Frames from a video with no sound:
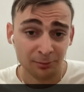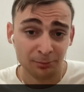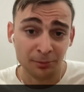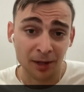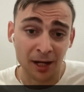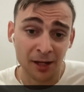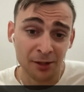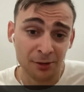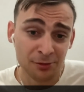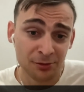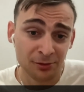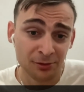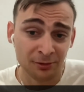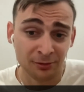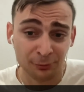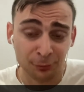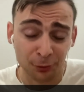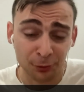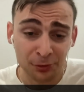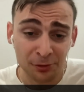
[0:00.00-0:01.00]
by
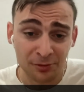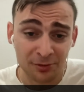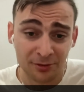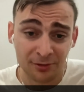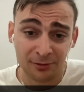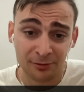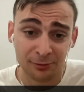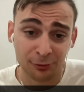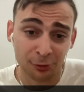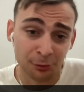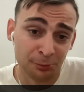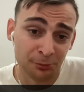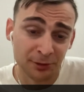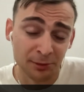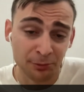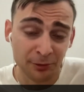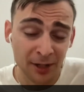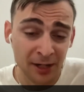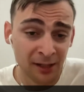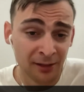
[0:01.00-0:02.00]
using photos from the
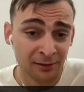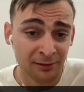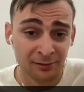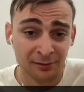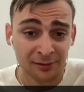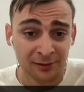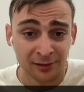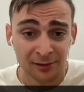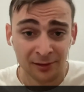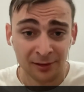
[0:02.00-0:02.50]
plane.